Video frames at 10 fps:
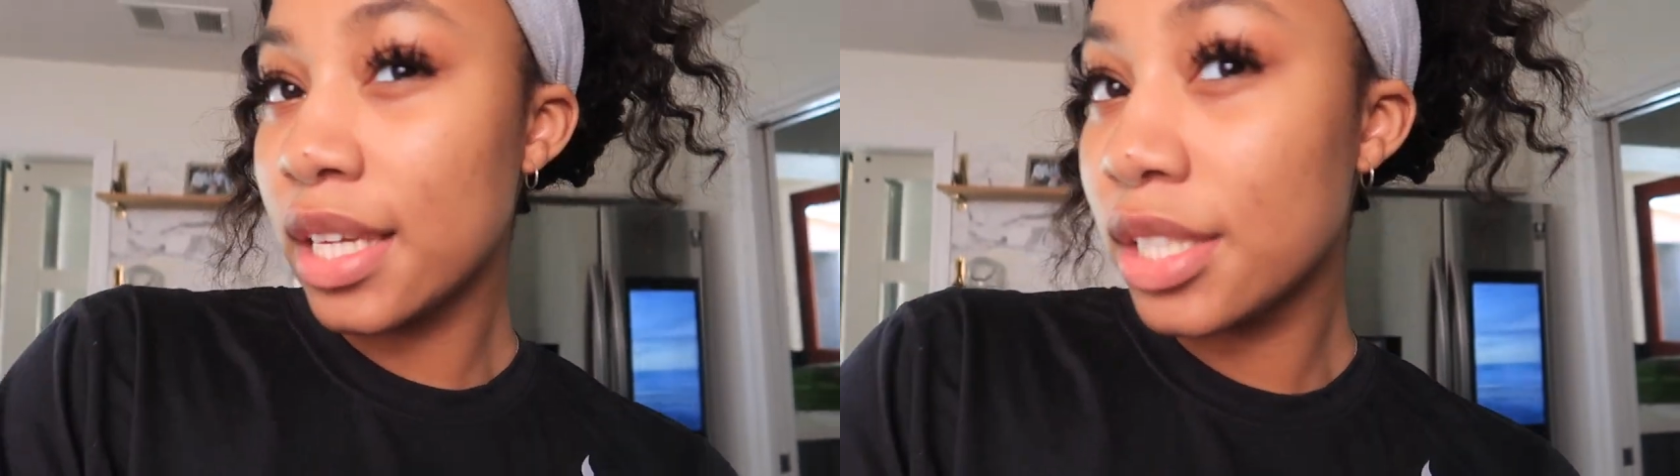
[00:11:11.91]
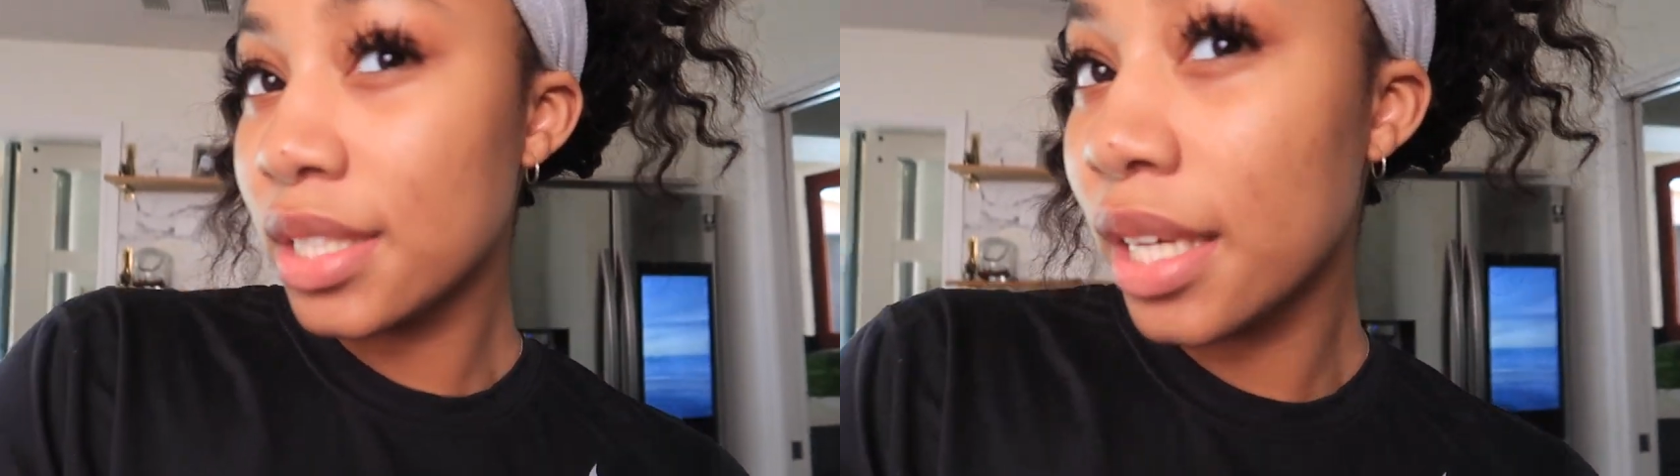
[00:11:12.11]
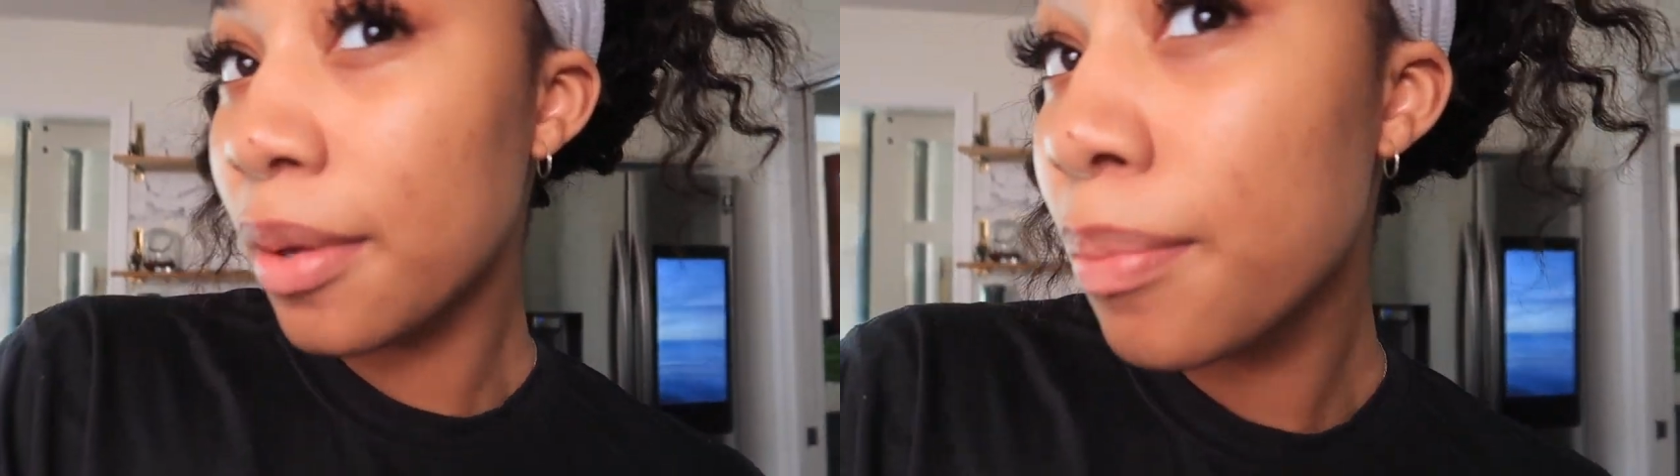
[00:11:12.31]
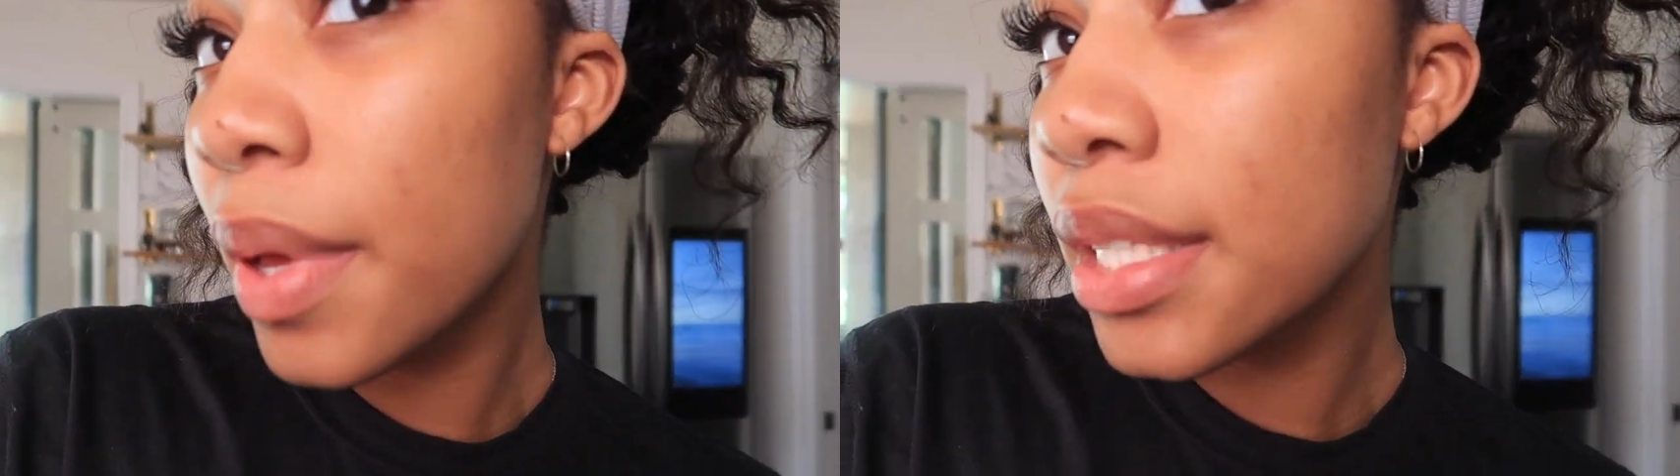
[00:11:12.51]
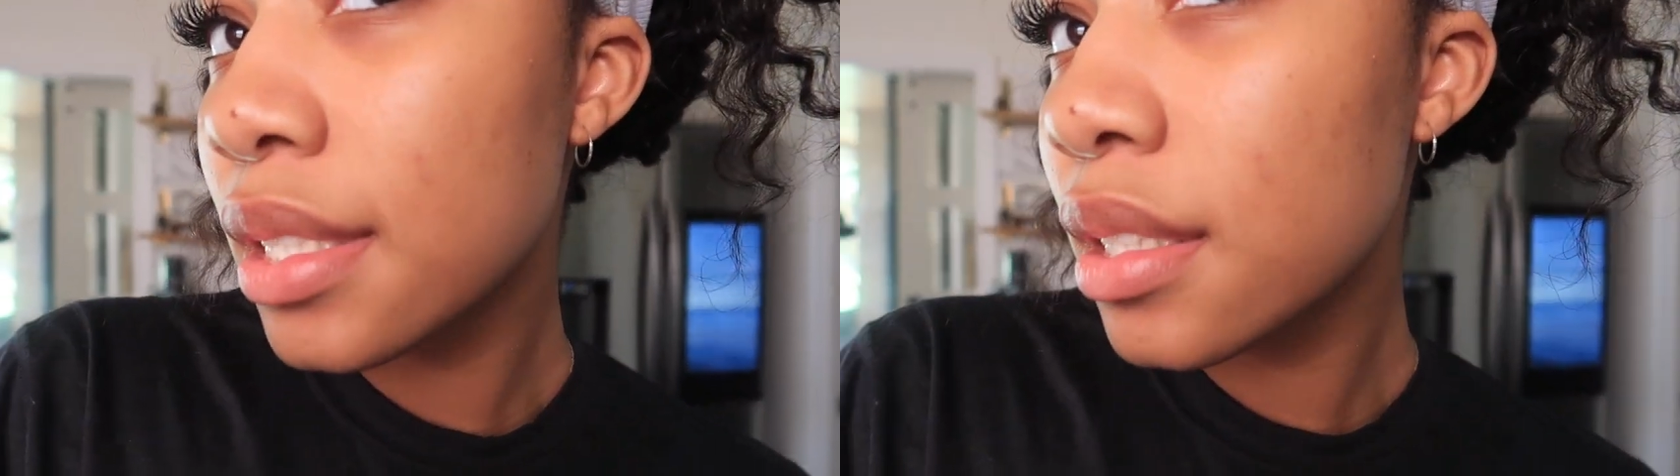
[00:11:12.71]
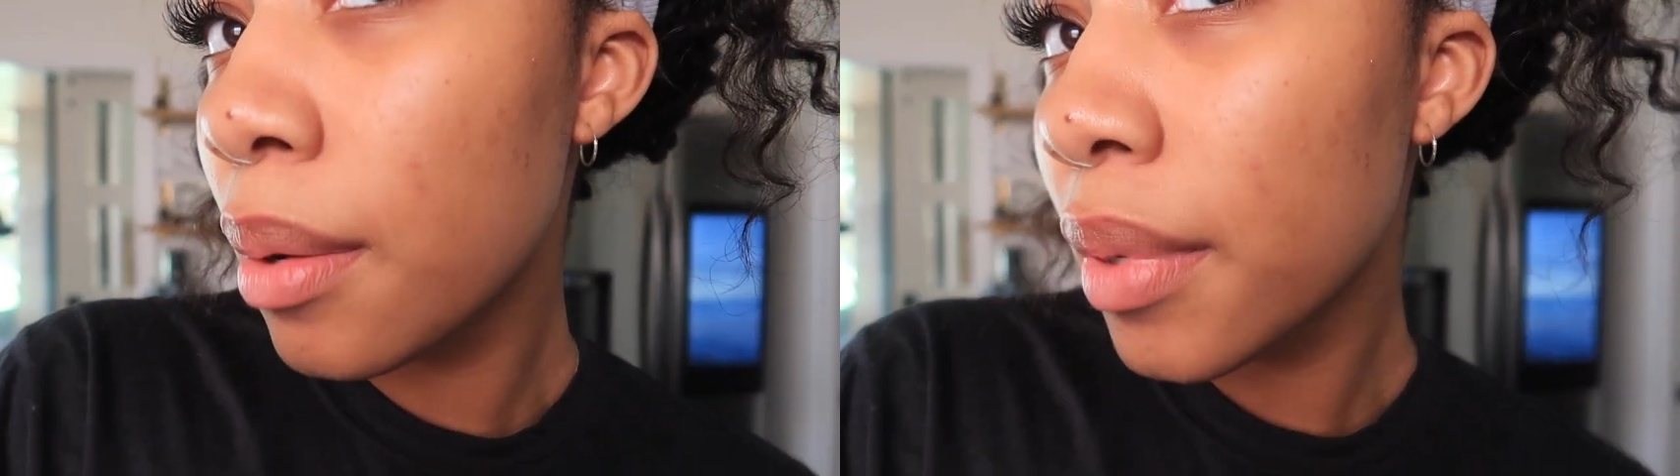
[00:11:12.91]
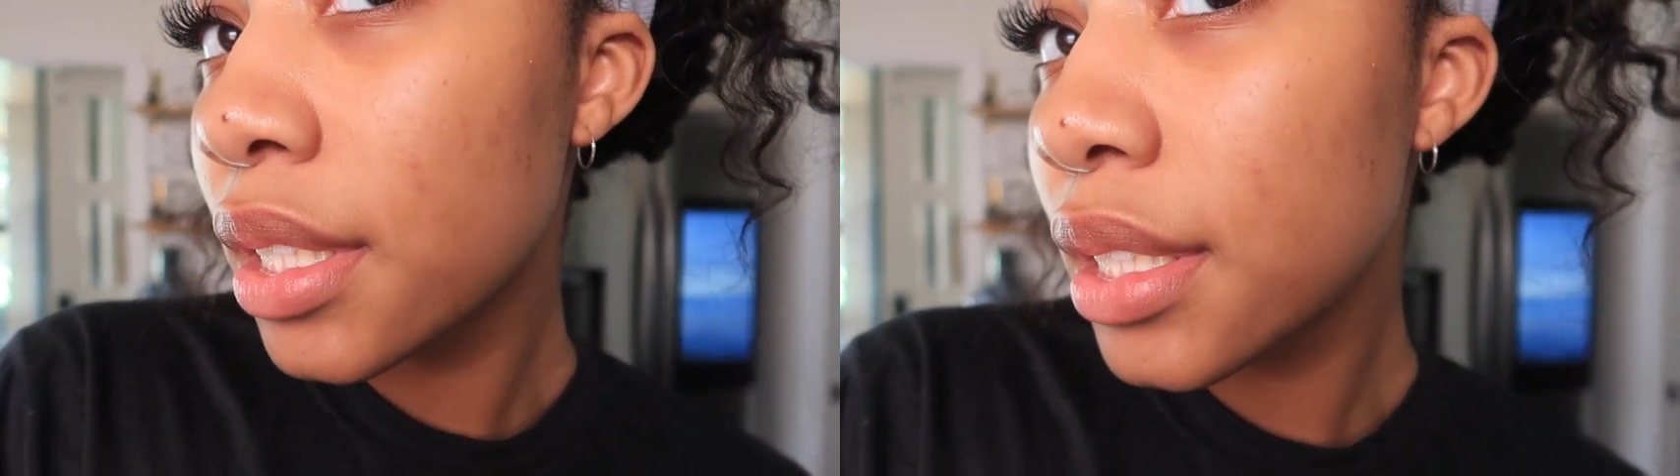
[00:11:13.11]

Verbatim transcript: it just like messes up my